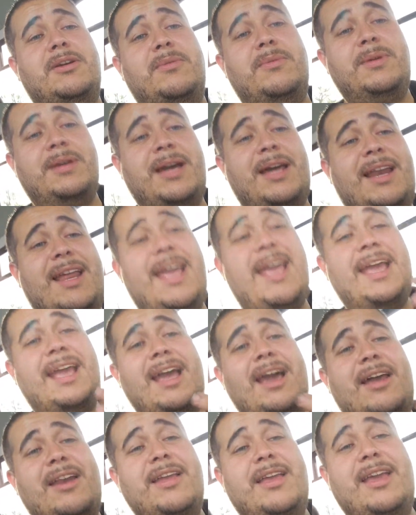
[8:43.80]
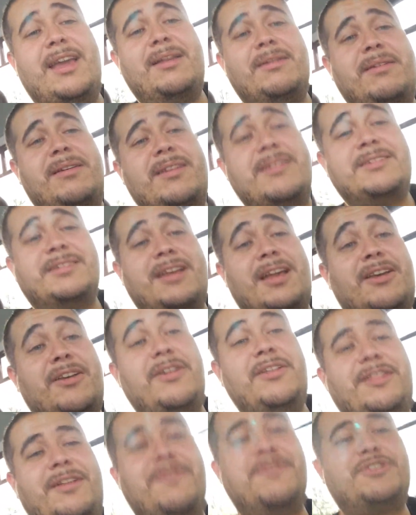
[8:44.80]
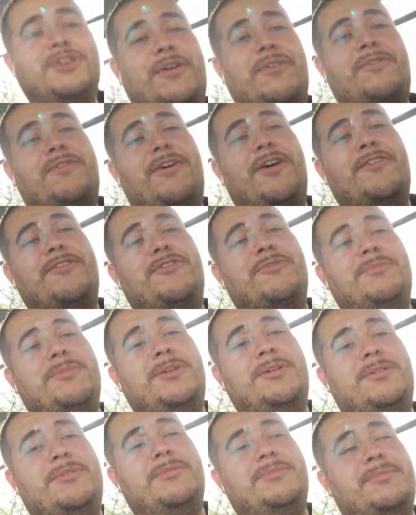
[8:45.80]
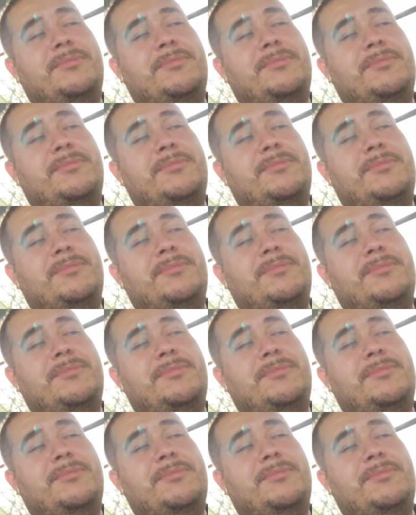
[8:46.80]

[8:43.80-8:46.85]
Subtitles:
We gotta hang out again because I know you live so far from me,